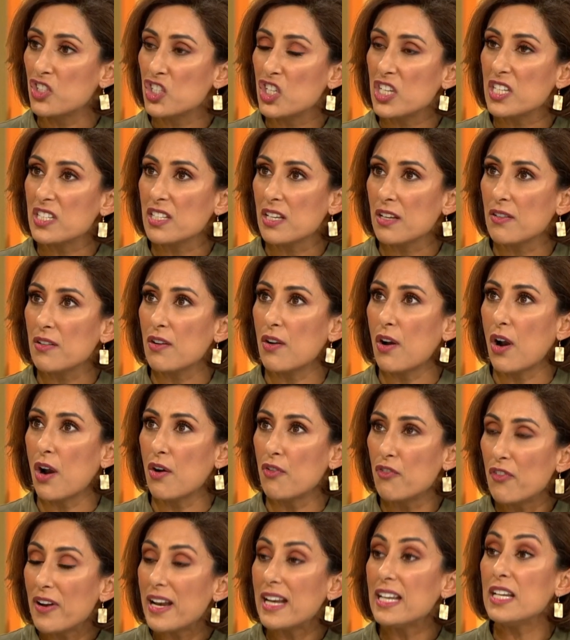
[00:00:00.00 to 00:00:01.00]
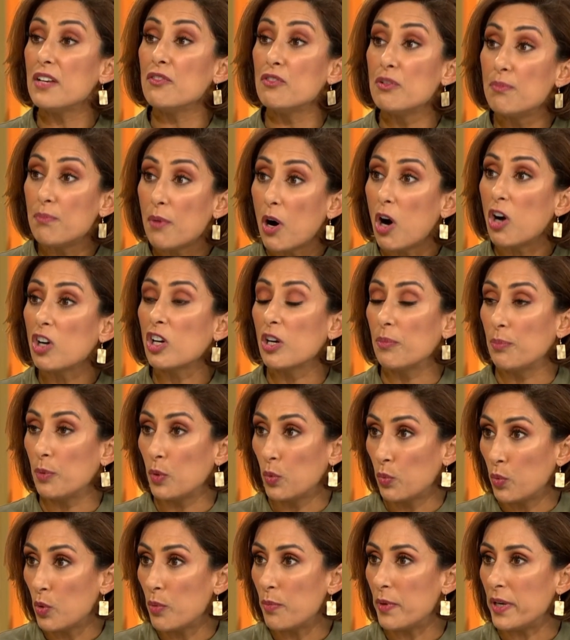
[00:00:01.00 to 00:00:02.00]
she's a really
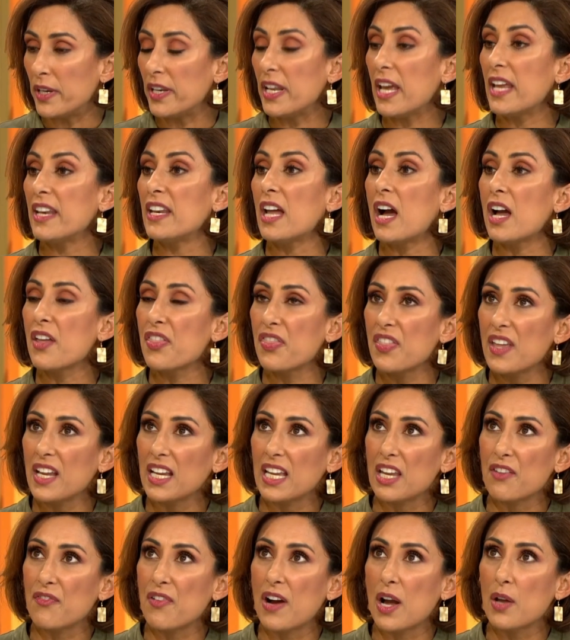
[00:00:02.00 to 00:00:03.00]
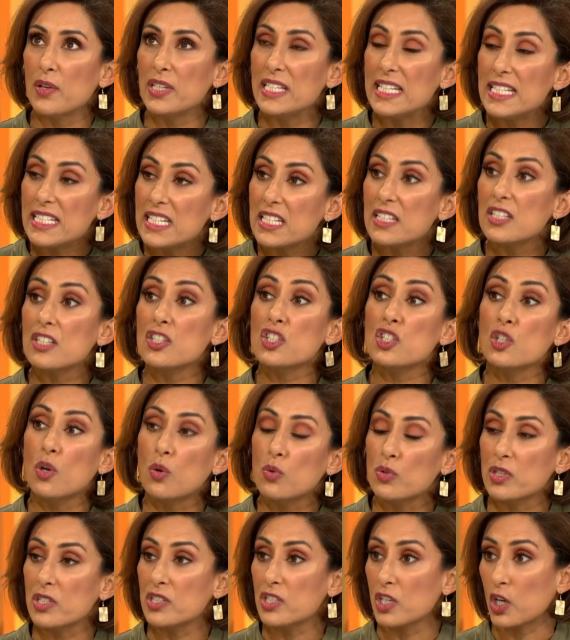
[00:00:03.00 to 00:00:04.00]
remarkable woman, and I think if I needed a
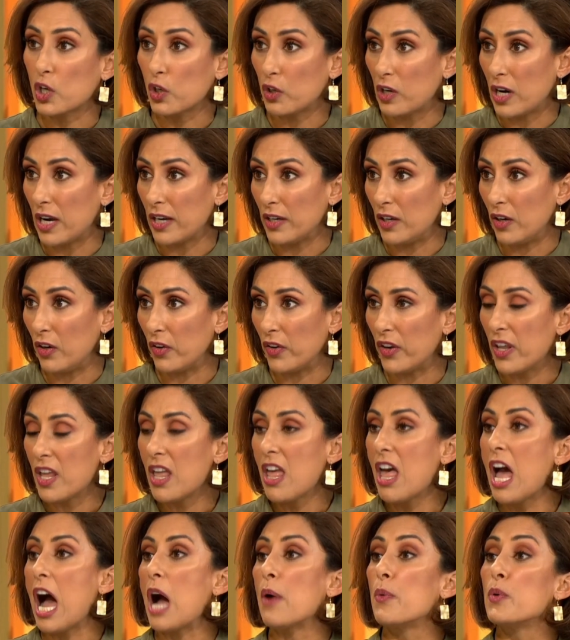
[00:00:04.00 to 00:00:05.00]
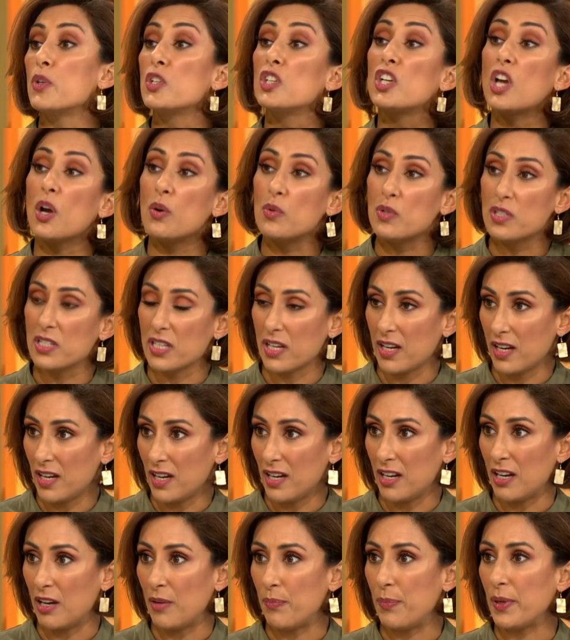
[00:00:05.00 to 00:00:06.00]
shoulder to cry on, I would go to
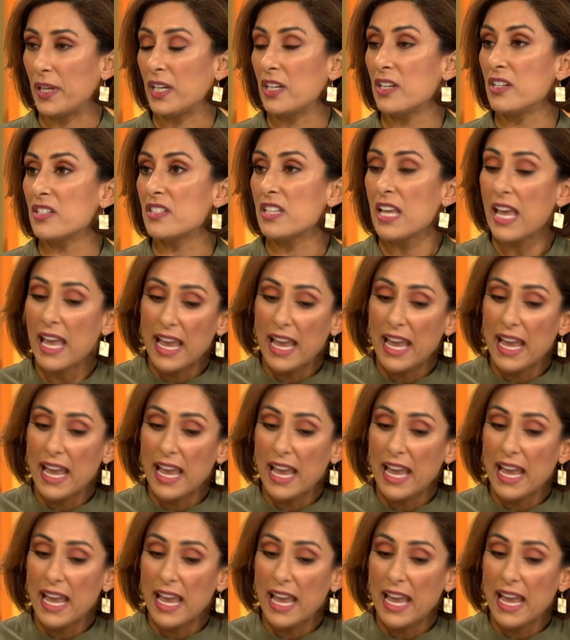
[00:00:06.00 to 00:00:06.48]
her, because